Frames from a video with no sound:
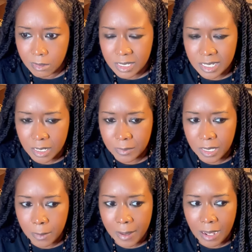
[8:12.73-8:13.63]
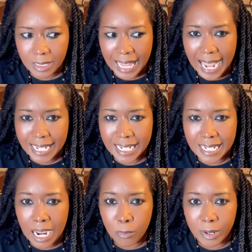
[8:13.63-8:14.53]
Something about lacking
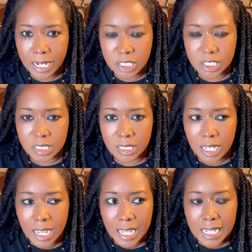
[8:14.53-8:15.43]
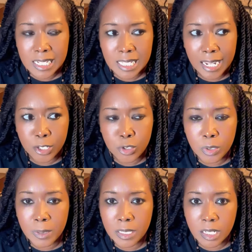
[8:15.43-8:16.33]
direction. It's like you could
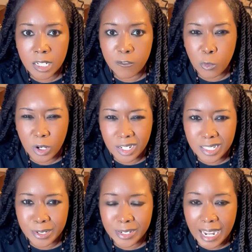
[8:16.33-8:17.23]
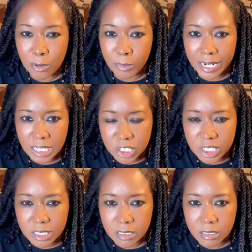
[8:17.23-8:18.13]
be looking for a clear
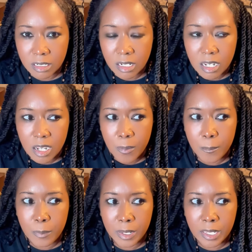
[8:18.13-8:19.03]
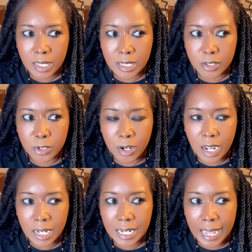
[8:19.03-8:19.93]
direction, but you're
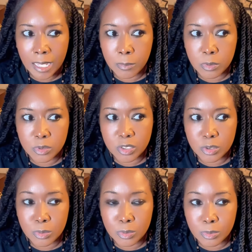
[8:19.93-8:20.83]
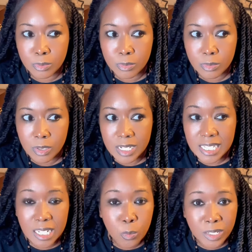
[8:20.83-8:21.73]
unable to
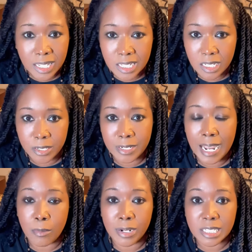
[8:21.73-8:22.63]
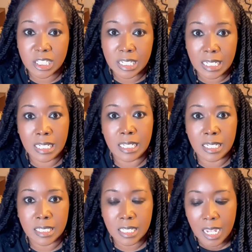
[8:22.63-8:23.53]
see what this clear direction
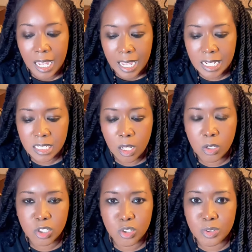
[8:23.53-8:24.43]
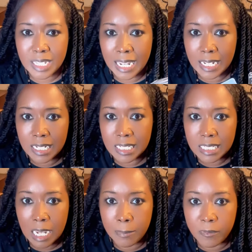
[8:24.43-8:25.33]
is as long as you stay in this
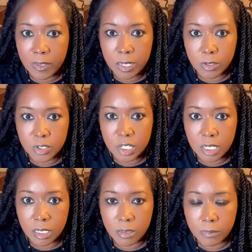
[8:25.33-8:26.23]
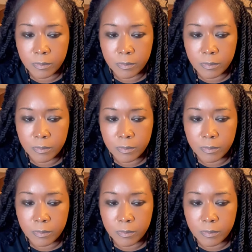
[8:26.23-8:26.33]
type of energy.